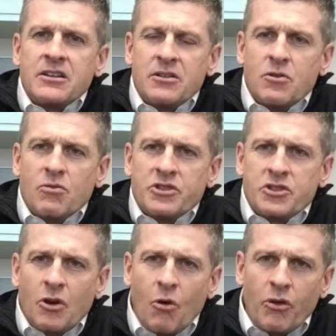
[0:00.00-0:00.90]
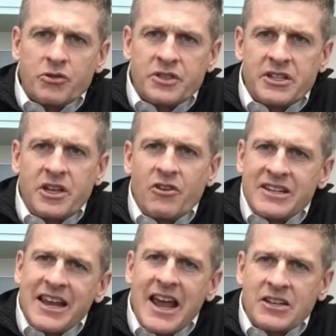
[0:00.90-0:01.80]
to sew those things together.
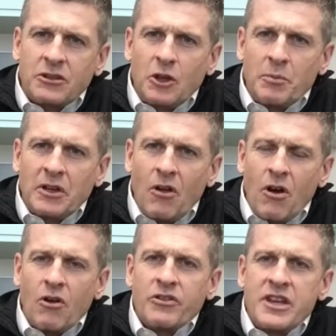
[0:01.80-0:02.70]
It takes a little bit longer.